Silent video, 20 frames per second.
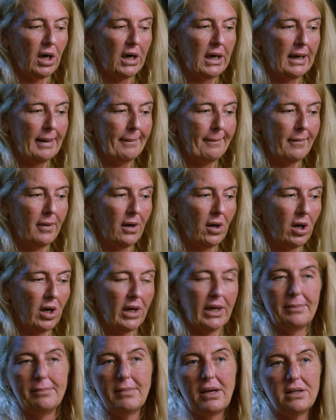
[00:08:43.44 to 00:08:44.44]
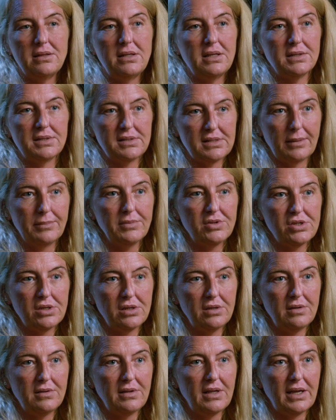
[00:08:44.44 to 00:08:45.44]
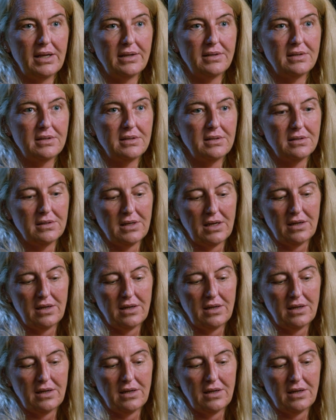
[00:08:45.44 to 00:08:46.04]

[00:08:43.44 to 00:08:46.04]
um, I made the assumption that,